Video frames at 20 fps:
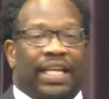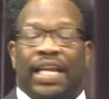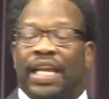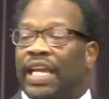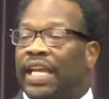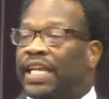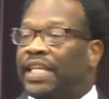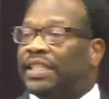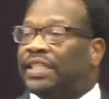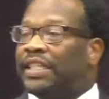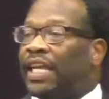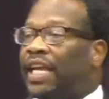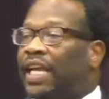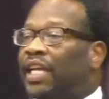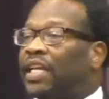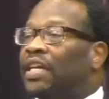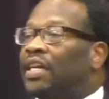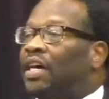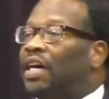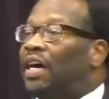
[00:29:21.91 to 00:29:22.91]
he
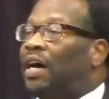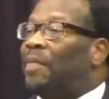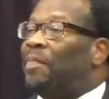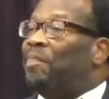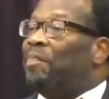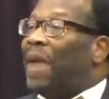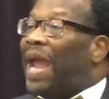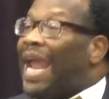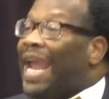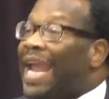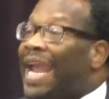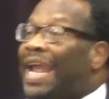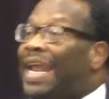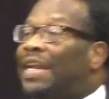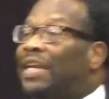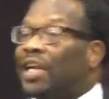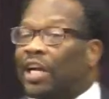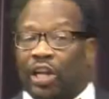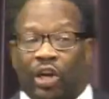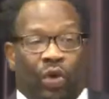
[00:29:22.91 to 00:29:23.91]
said, A
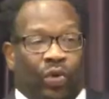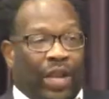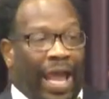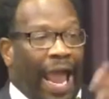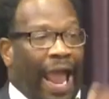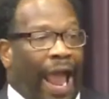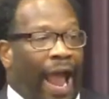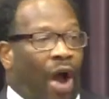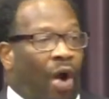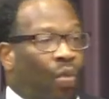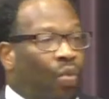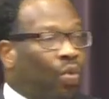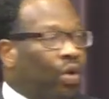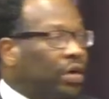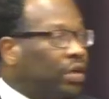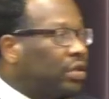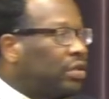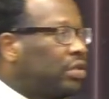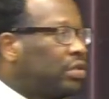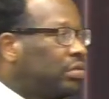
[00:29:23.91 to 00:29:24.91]
man looking on the
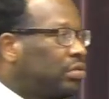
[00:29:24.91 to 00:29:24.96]
outward,